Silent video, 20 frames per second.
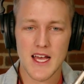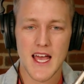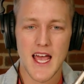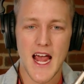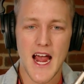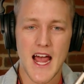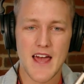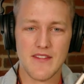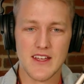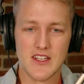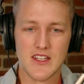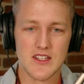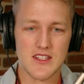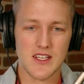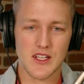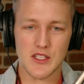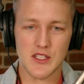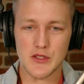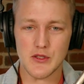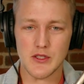and then just
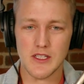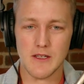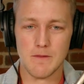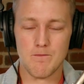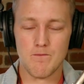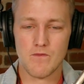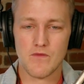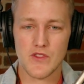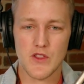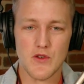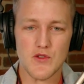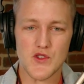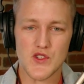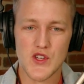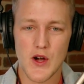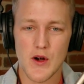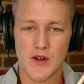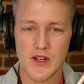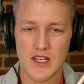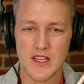included those
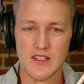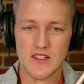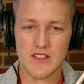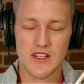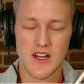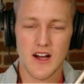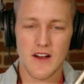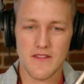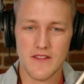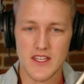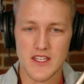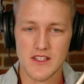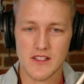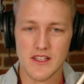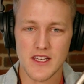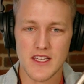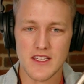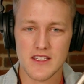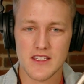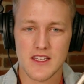tokens on this
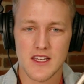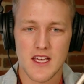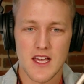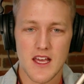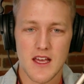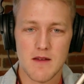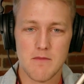list,